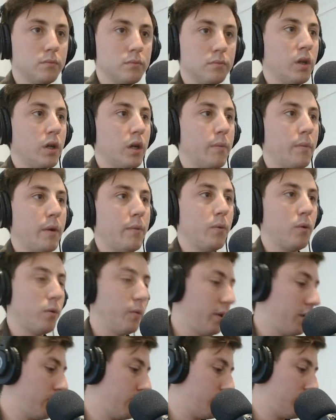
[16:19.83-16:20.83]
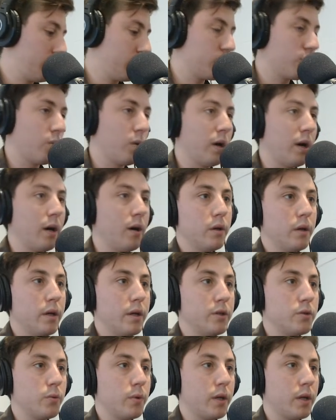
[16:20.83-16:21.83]
And maybe what we can do as well
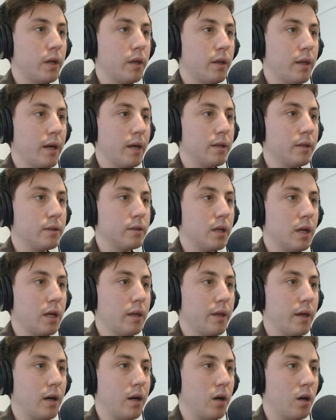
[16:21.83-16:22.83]
is we can then turn that